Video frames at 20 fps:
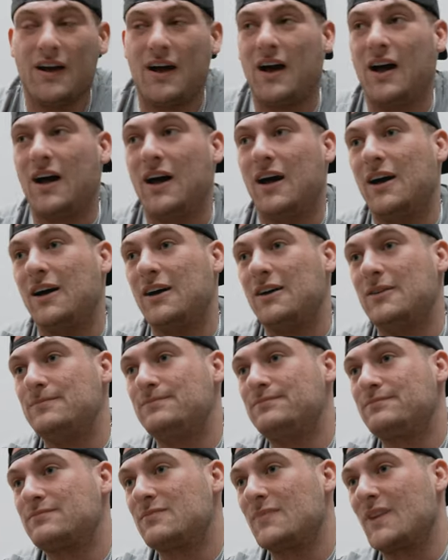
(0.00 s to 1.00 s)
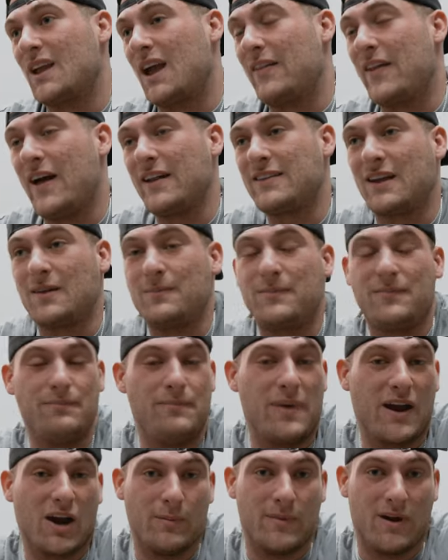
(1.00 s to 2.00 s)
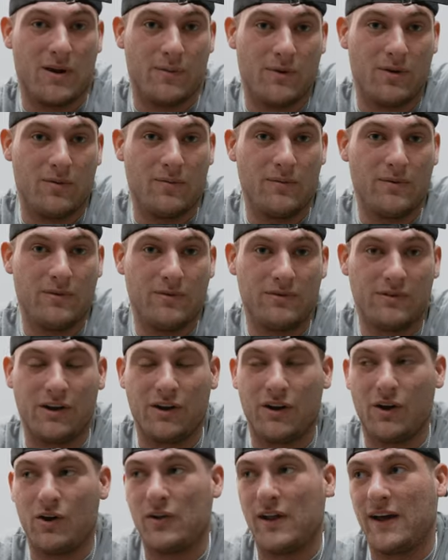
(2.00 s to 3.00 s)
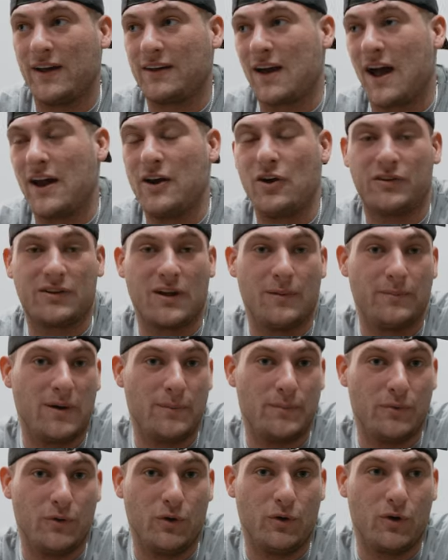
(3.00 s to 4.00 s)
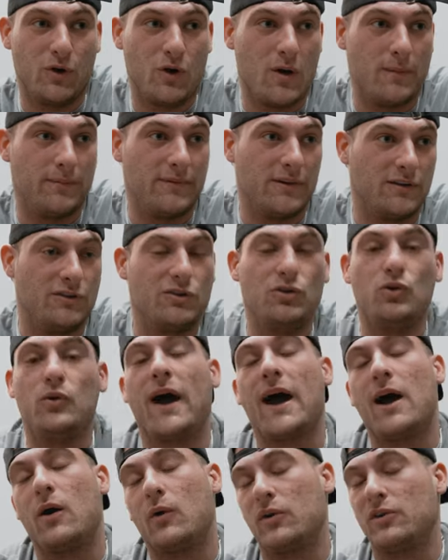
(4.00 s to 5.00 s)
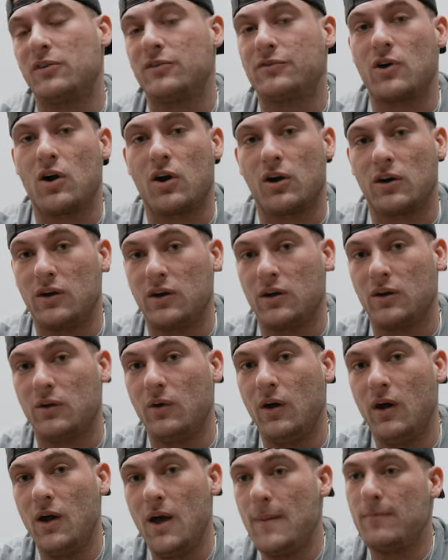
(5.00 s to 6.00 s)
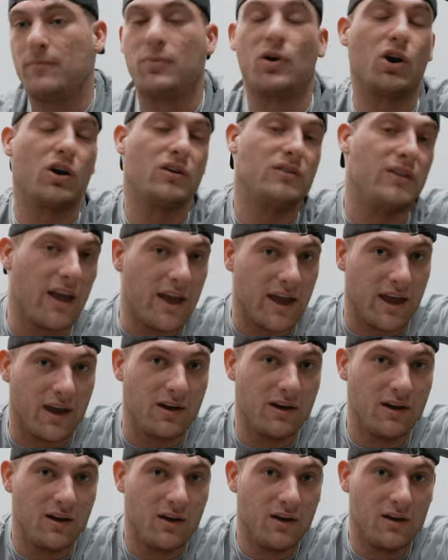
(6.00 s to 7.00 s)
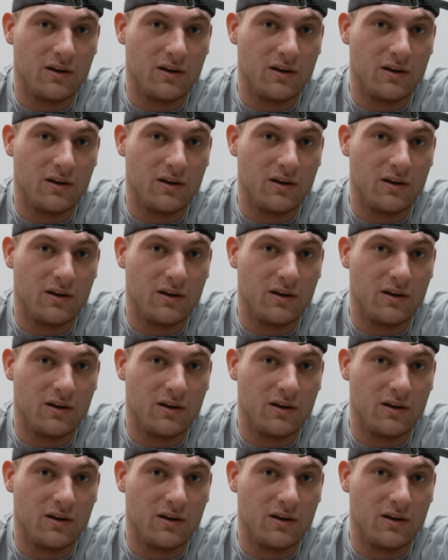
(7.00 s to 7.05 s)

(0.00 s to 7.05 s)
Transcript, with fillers: Um, and that's like bare minimum, you know, like I know some people who go up to two hours of cardio per day,